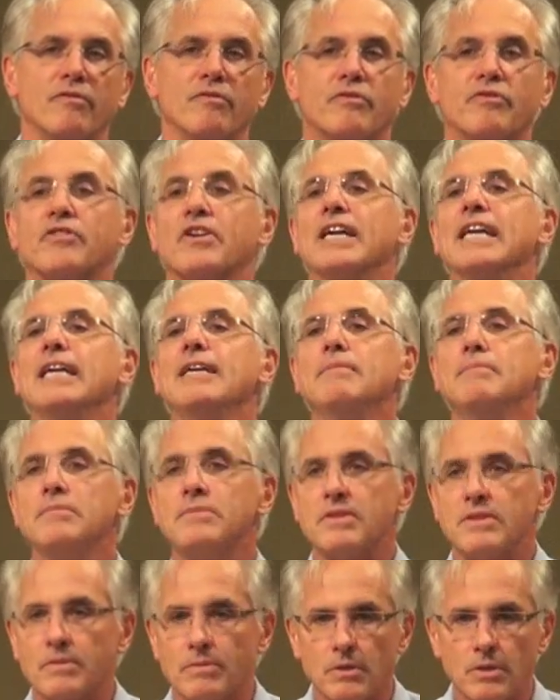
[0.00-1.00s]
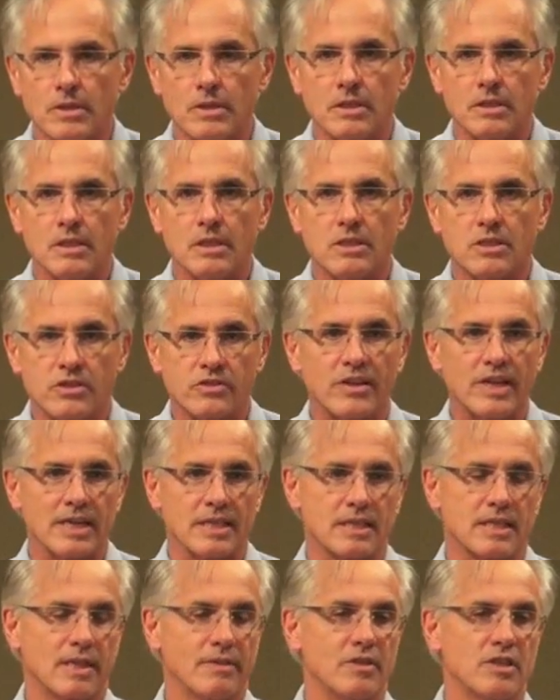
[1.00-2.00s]
framed the word
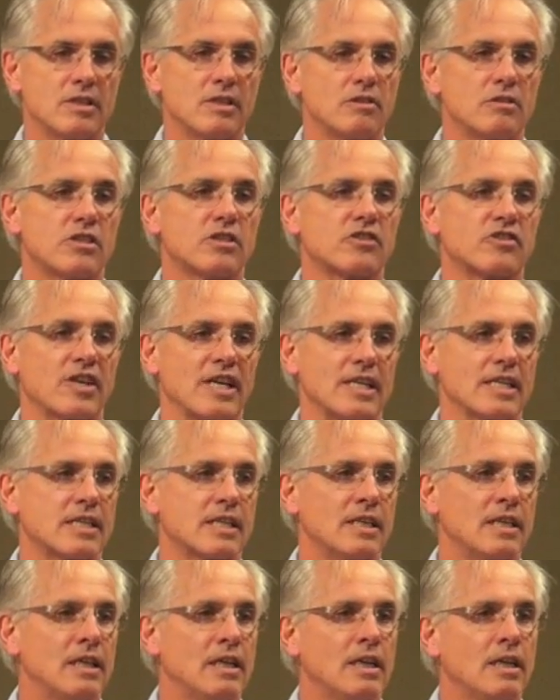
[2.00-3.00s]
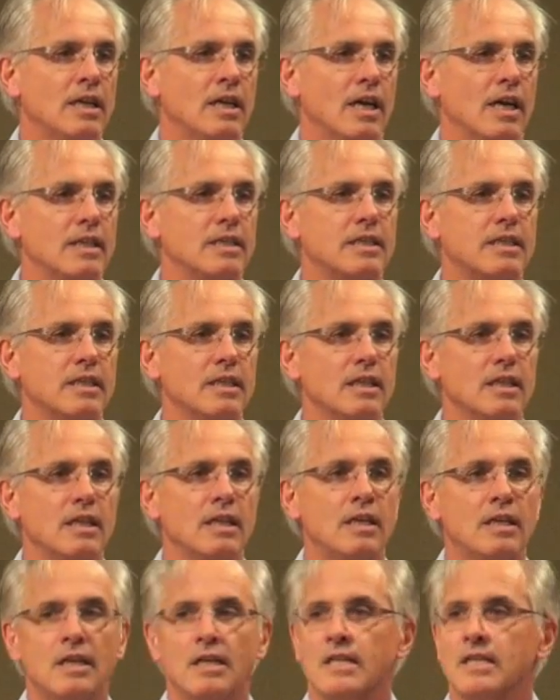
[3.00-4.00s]
stress. There was no stress
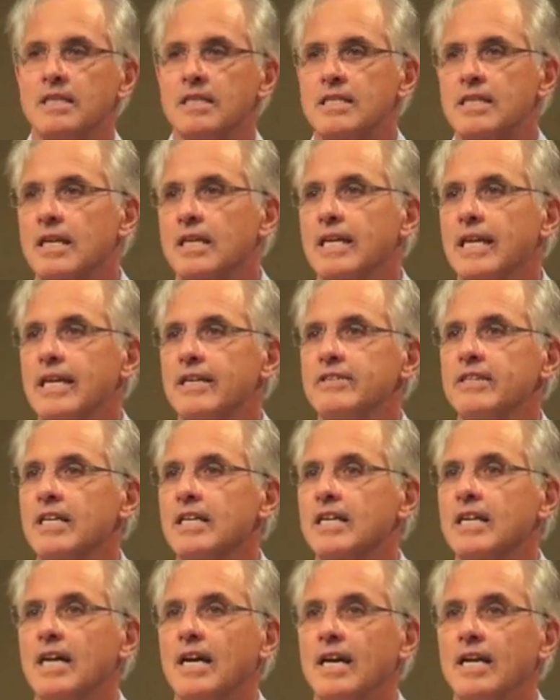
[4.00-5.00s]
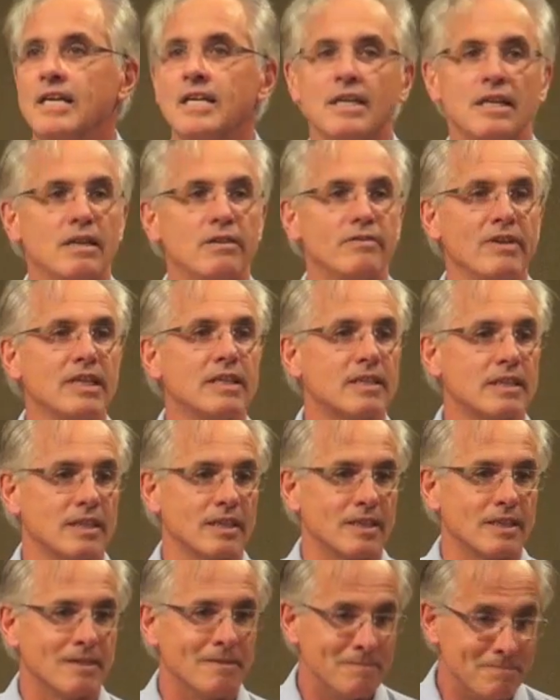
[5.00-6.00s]
until this Hungarian guy invented
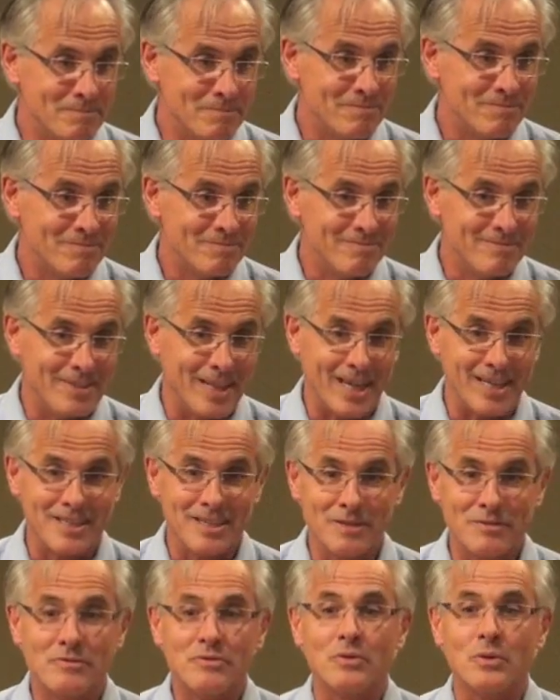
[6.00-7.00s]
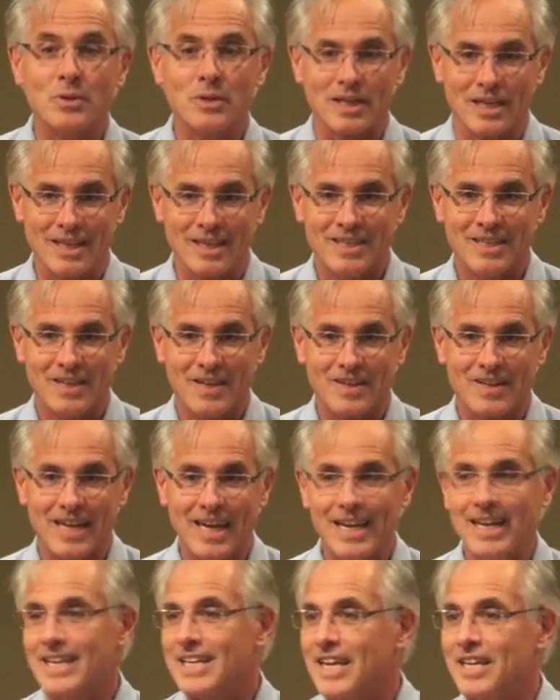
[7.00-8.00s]
it, 1940.
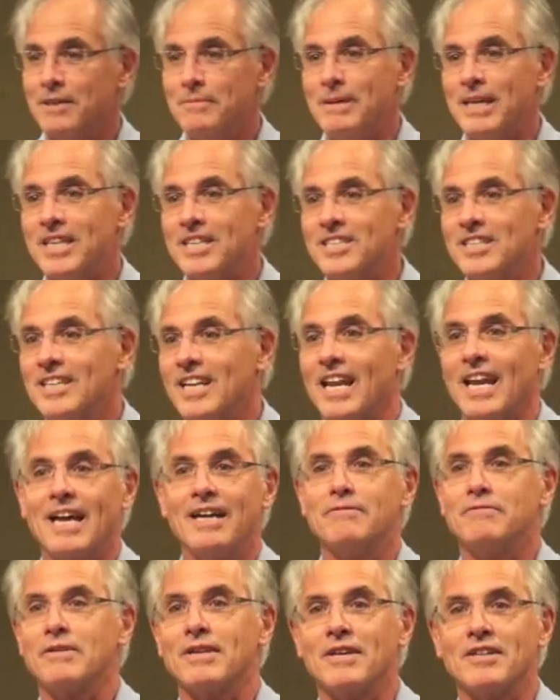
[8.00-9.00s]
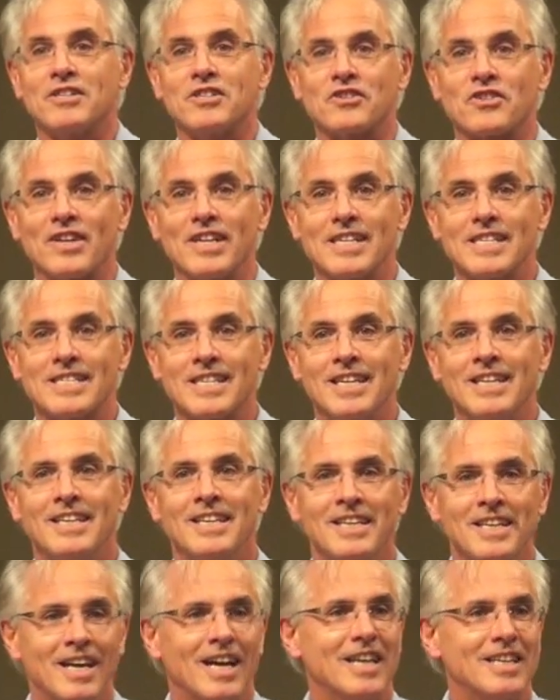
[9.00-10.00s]
Okay, can you imagine life without stress
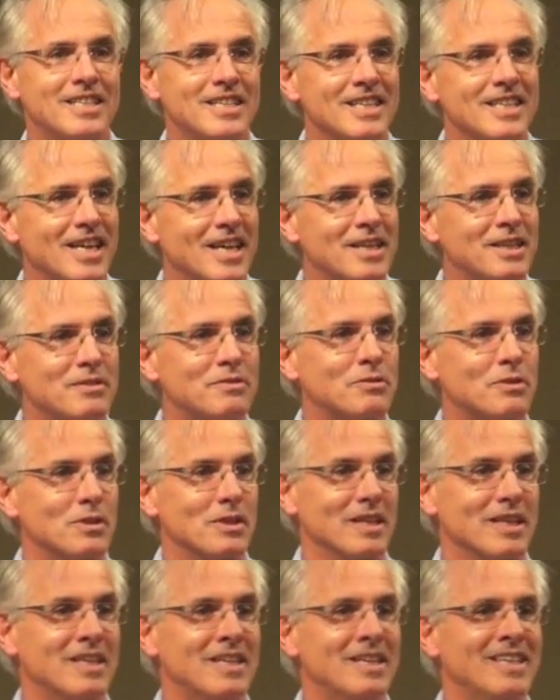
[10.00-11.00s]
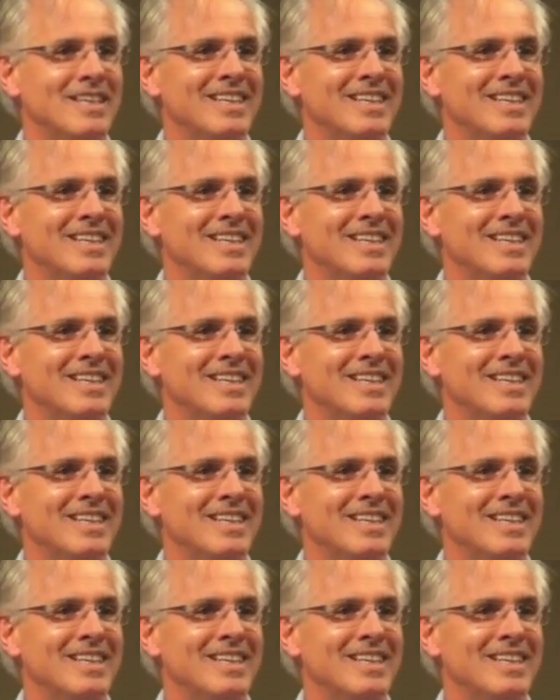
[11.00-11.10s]
until 1940?